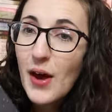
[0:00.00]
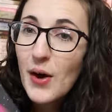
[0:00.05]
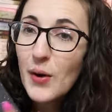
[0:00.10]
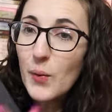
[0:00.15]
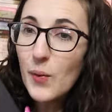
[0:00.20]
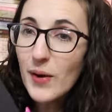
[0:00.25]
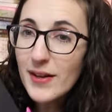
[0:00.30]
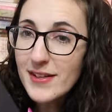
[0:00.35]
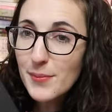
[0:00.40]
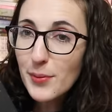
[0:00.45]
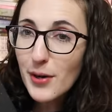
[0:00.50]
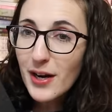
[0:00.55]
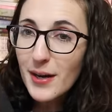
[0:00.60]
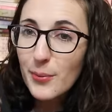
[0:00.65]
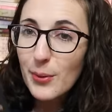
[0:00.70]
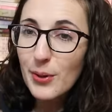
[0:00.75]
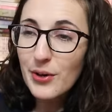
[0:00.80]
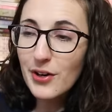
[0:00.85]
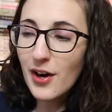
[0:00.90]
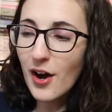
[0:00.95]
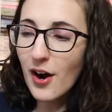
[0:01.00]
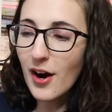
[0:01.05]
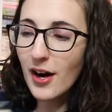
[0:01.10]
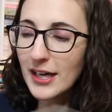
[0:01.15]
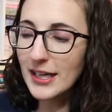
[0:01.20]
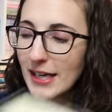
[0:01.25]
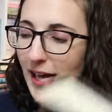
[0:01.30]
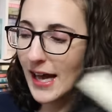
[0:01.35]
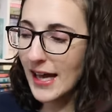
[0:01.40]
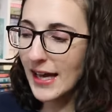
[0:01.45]
Once Upon a Broken
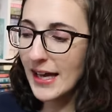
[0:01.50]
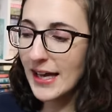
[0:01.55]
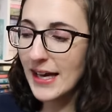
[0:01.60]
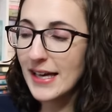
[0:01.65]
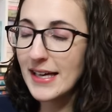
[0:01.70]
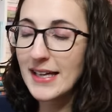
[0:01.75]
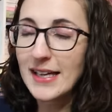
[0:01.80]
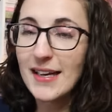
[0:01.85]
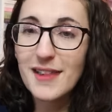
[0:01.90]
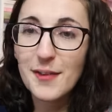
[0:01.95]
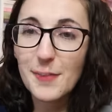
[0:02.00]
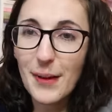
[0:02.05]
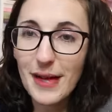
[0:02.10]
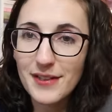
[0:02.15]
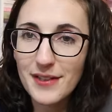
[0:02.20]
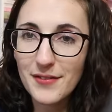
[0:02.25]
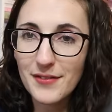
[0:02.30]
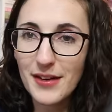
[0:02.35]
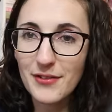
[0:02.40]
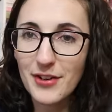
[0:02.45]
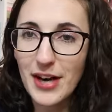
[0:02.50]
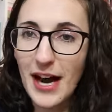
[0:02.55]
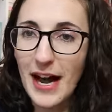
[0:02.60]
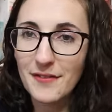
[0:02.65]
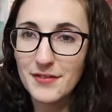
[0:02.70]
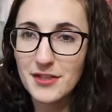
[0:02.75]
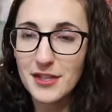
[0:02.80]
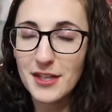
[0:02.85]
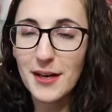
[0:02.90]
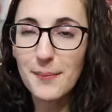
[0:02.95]
Heart and The Ballad of Never
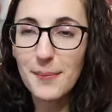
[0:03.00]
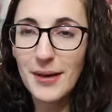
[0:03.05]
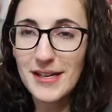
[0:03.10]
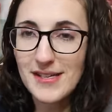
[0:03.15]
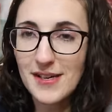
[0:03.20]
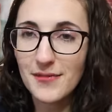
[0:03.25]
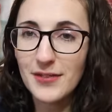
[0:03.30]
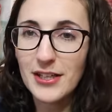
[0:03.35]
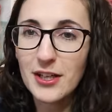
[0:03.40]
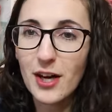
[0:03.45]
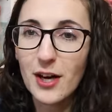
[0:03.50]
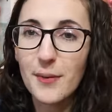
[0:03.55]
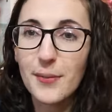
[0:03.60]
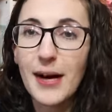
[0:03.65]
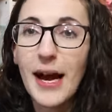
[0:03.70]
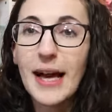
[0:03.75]
After by Stephanie Garber.